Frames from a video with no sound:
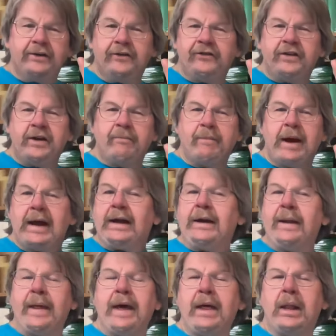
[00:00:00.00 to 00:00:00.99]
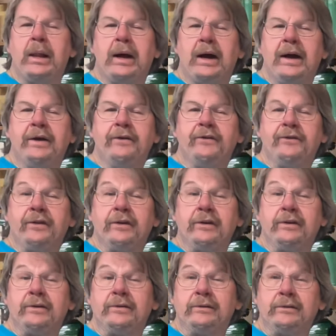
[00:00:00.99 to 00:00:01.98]
sit back and analyze
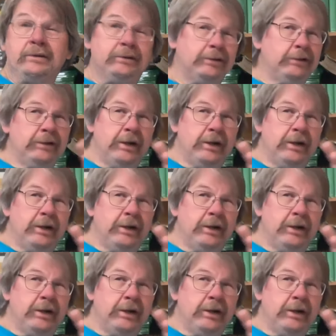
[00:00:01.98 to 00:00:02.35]
and